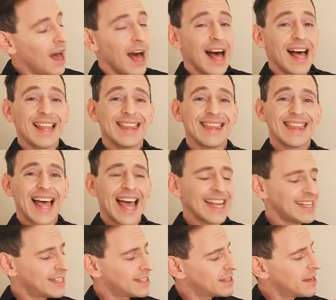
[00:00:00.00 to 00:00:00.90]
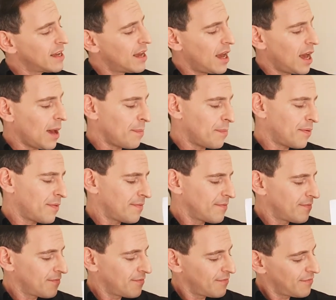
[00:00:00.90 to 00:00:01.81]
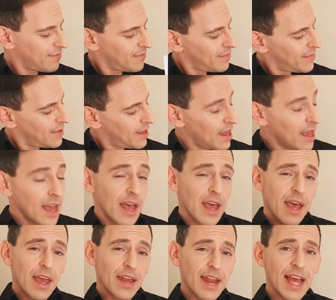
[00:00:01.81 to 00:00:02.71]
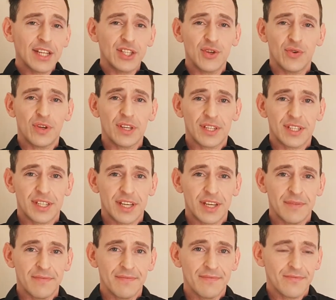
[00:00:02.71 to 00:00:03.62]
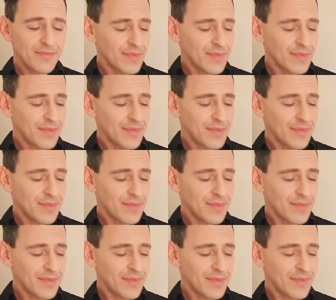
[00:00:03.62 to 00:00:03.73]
light up. And as you can see,